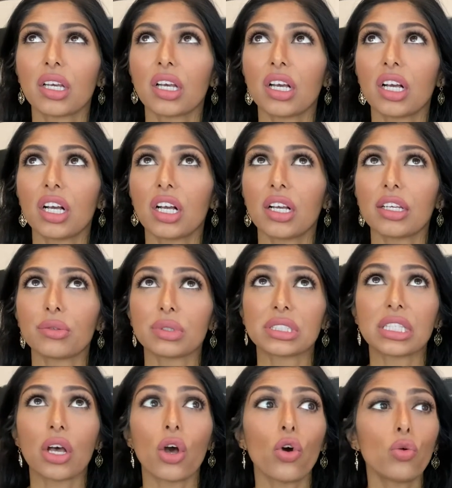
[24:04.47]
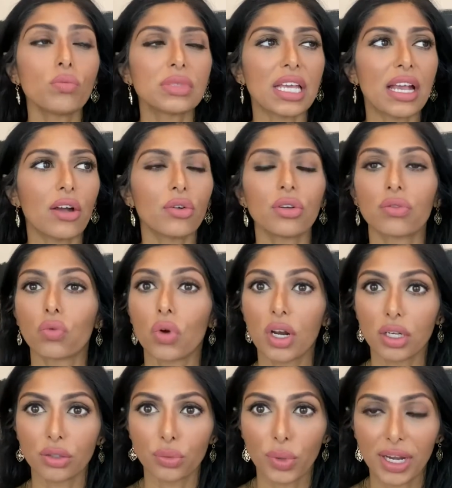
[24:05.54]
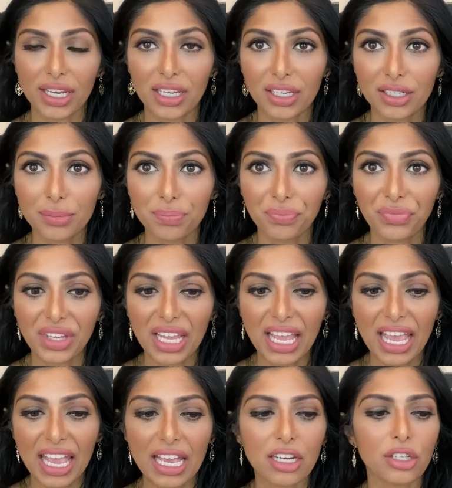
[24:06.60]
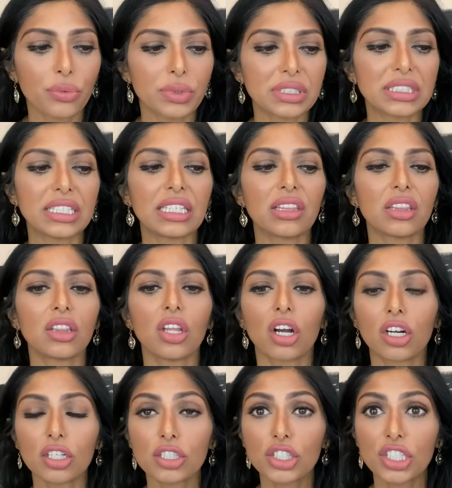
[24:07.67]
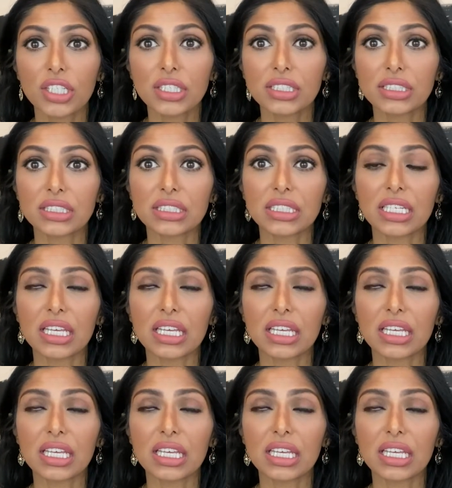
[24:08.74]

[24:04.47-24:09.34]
It was the hometown of Ronald Reagan, and it was the largest,